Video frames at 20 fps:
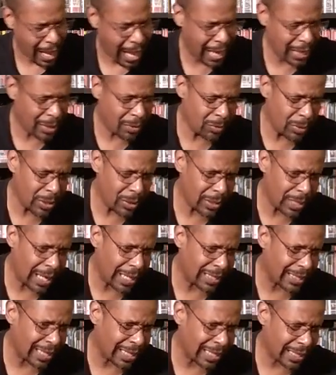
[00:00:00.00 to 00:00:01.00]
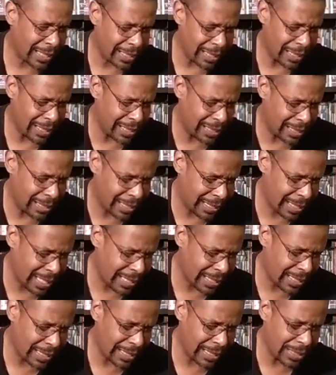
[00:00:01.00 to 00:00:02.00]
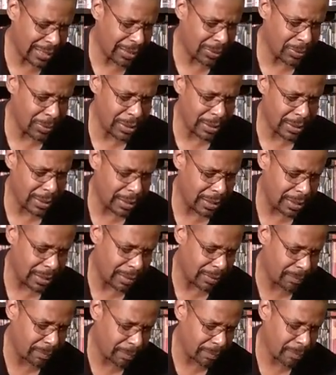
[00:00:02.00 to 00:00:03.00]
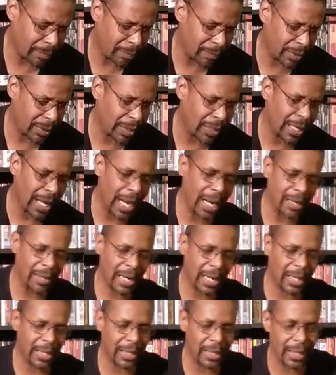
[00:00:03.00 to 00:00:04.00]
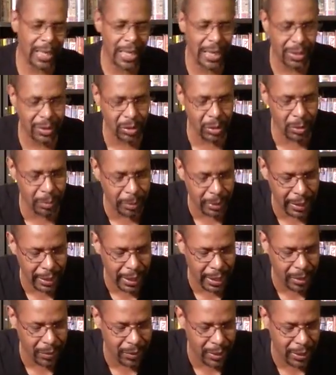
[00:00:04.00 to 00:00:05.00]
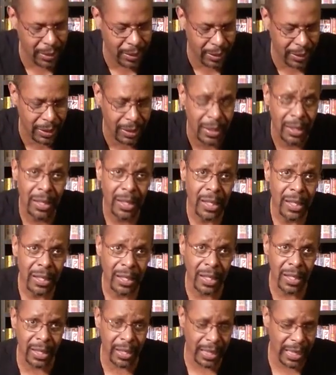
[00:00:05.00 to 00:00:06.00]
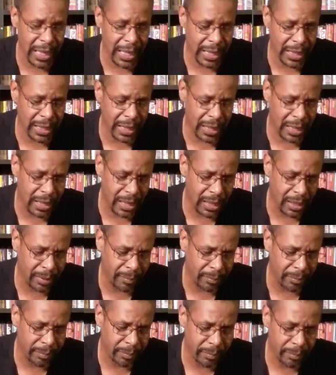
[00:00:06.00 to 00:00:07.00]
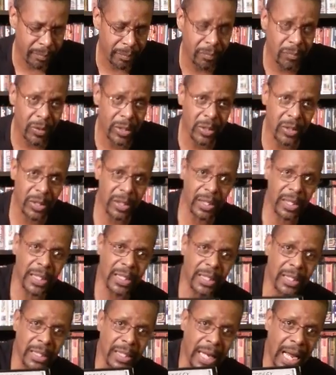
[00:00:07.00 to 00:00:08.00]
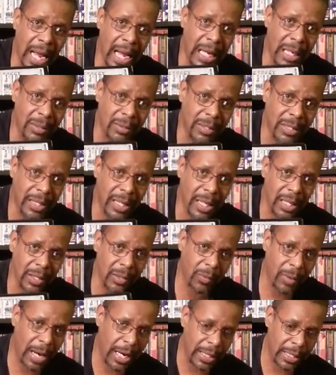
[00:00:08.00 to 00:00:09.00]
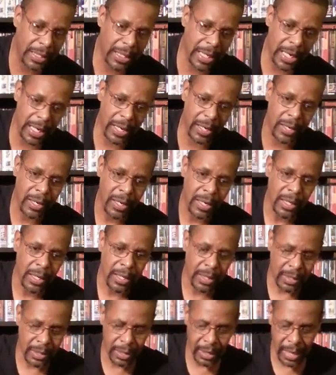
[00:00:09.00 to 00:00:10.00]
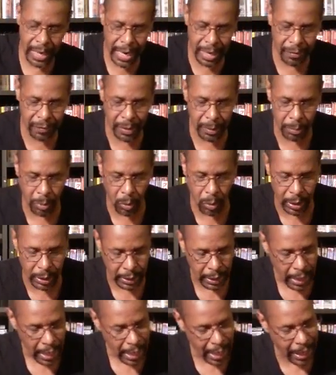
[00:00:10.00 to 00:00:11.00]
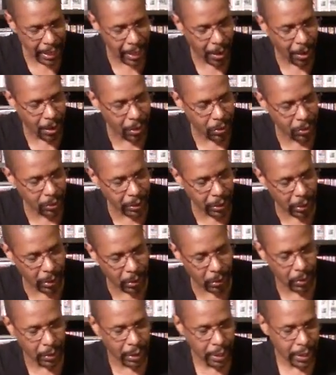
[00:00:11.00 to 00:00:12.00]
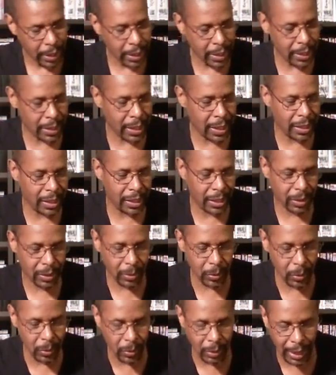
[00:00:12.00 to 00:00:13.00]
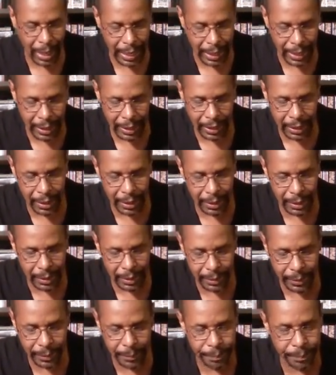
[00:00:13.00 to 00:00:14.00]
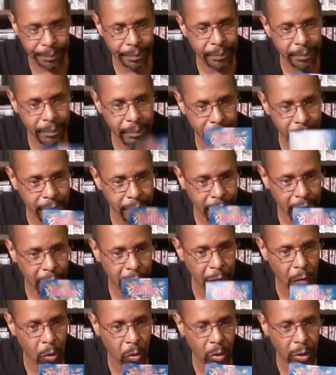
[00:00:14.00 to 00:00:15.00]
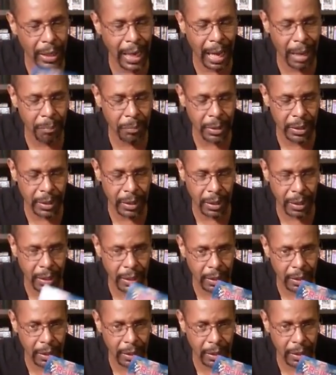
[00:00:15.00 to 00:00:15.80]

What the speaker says: I didn't realize, I guess that this was a game that could link too, but there is the link, we can link the games together right there, the AV ports. And also he did include like a photocopied